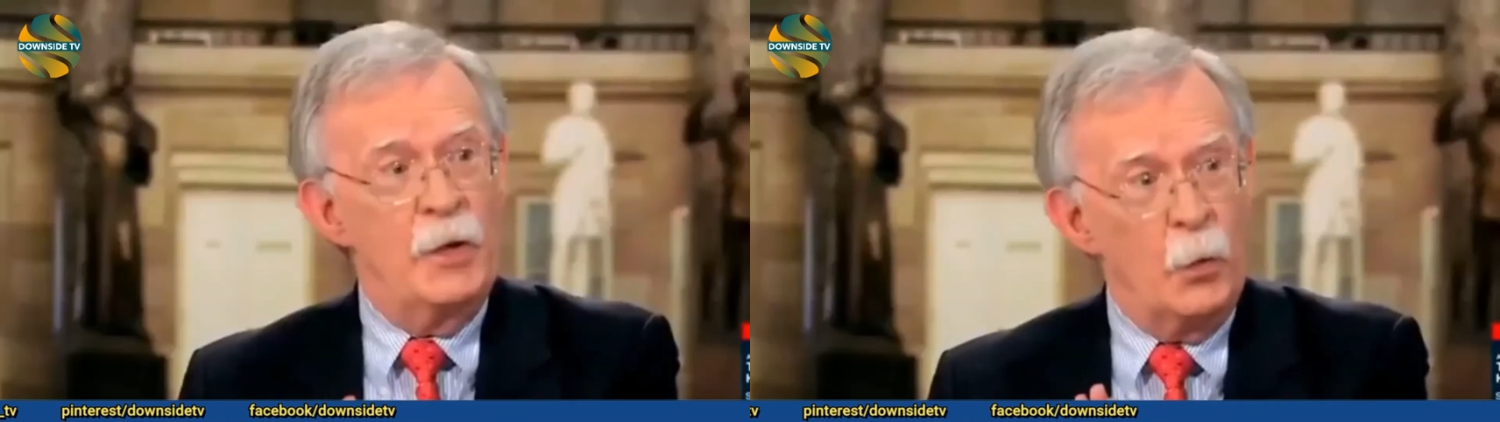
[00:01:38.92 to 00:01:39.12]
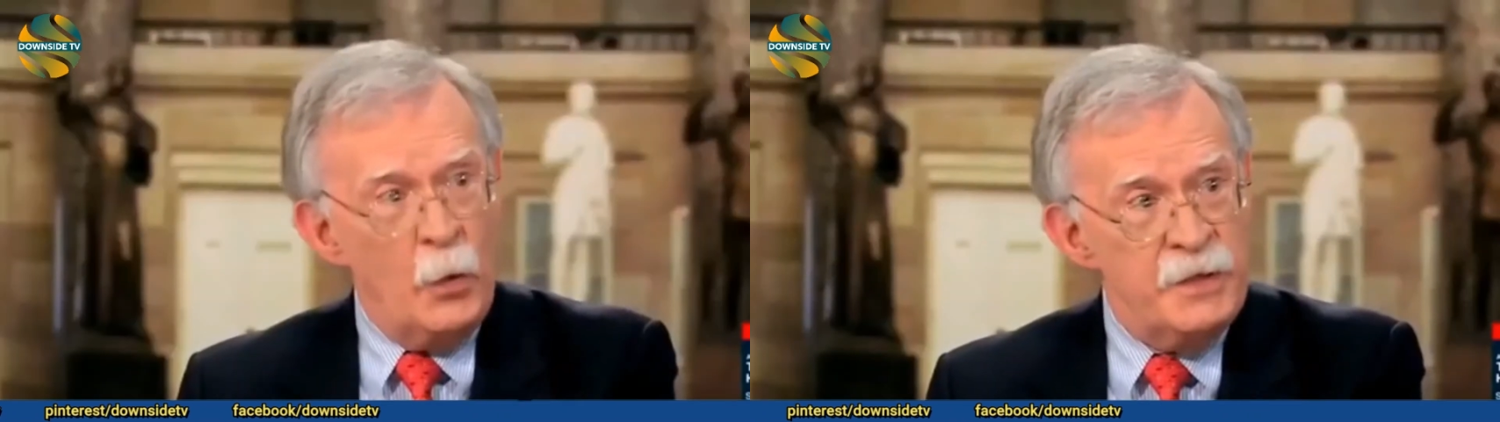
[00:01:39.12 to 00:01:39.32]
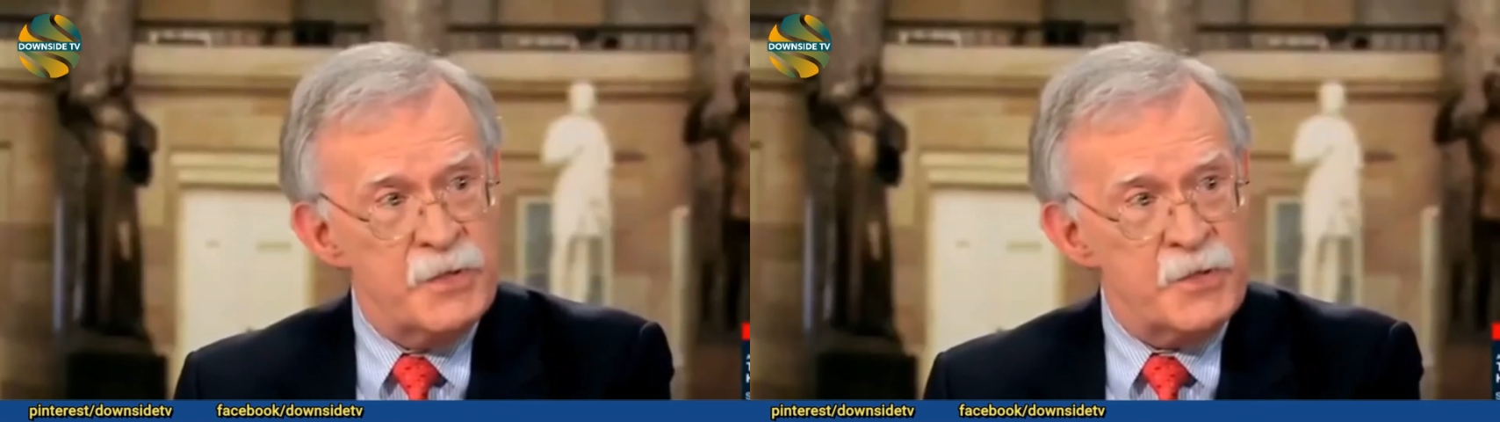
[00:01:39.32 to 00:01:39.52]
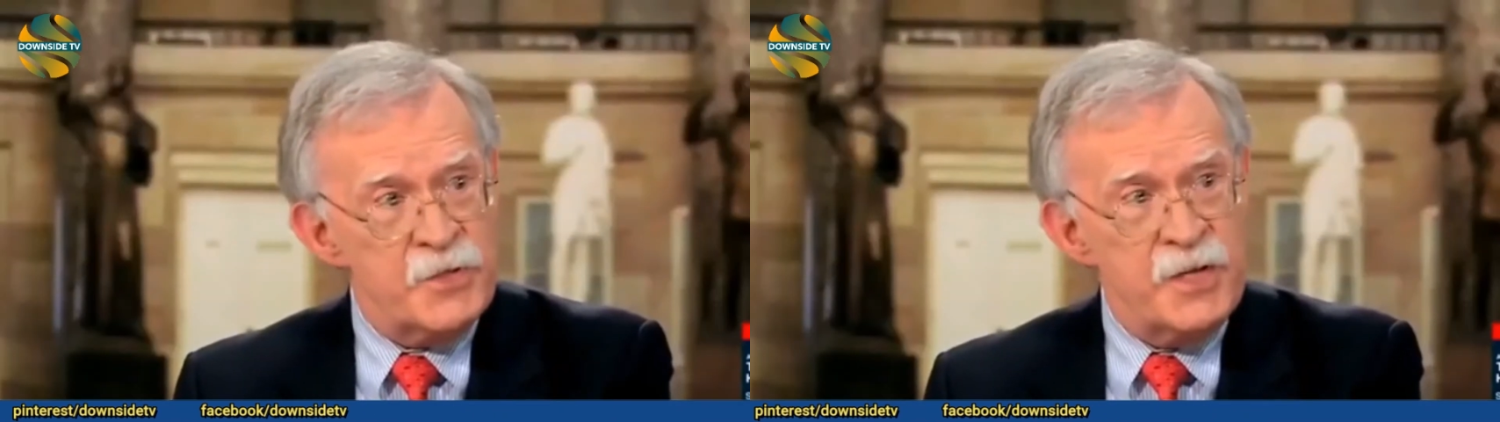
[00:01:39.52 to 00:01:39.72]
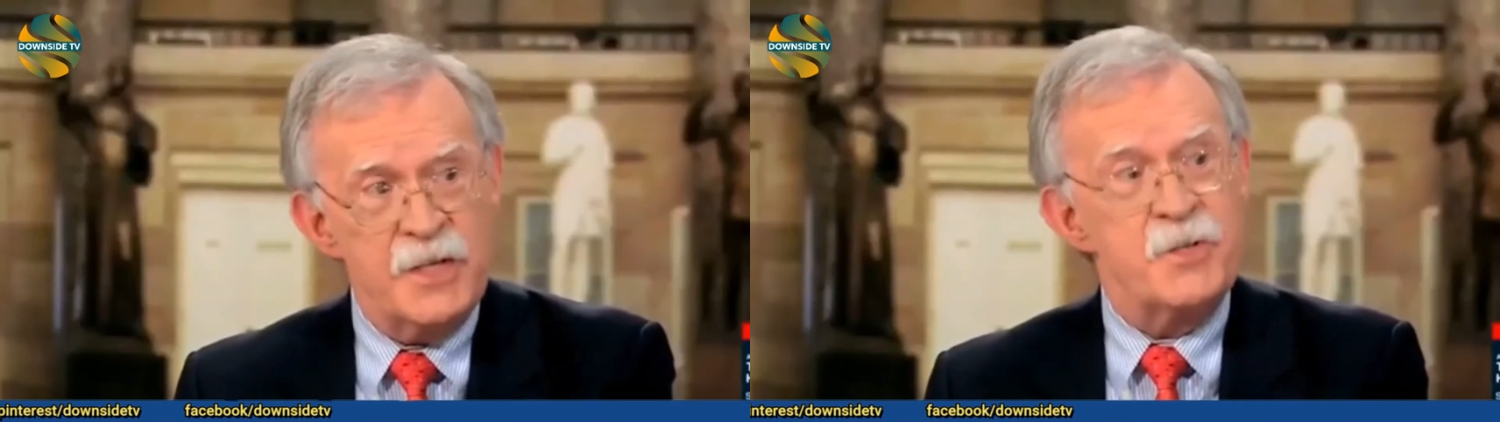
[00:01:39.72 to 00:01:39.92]
when the
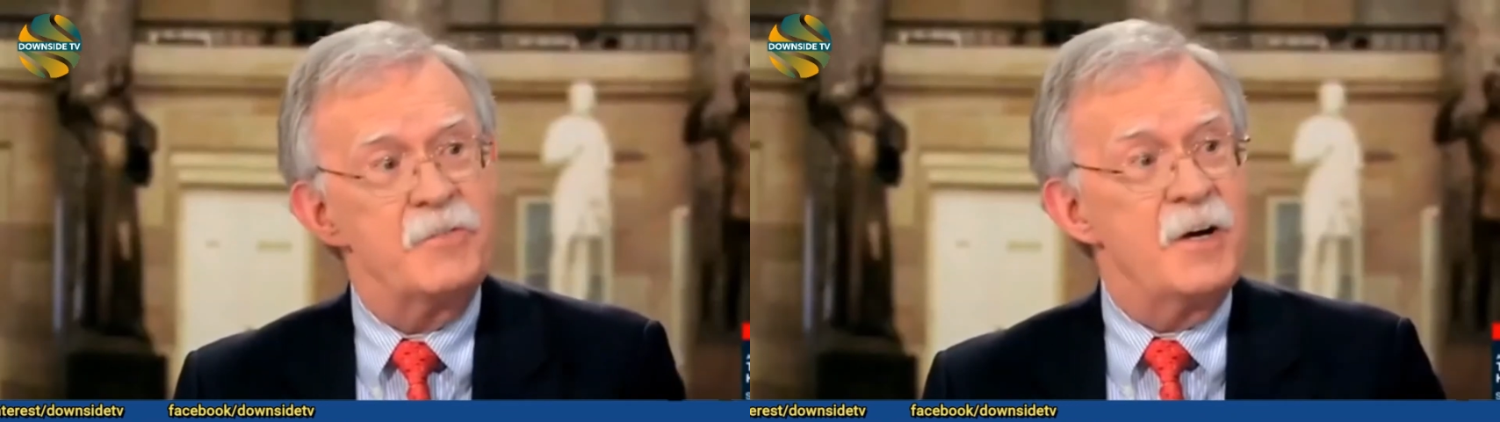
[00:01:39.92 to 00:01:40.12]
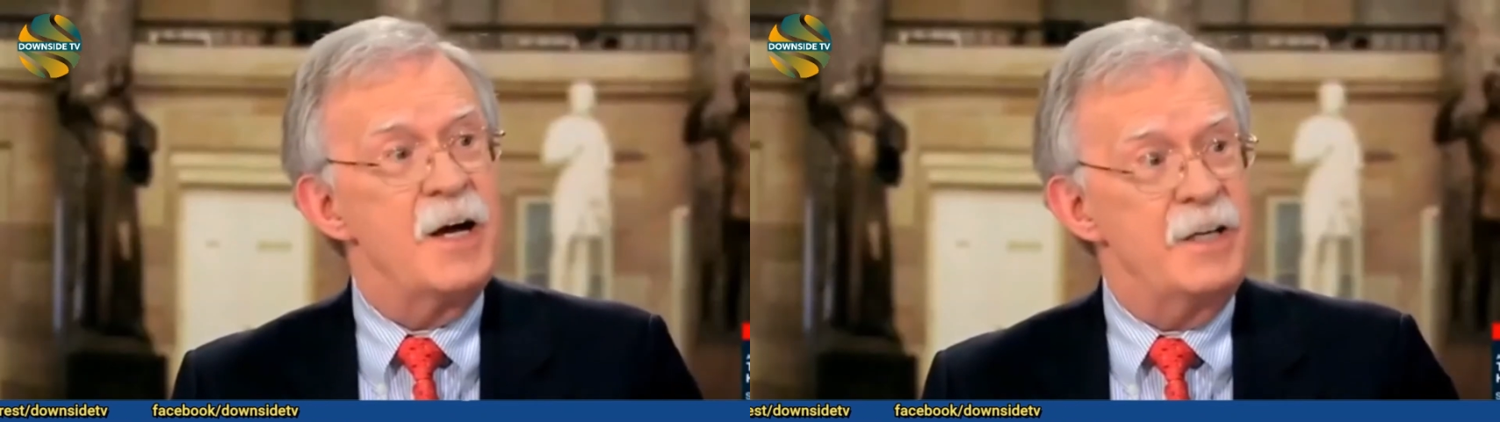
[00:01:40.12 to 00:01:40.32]
witnesses testify,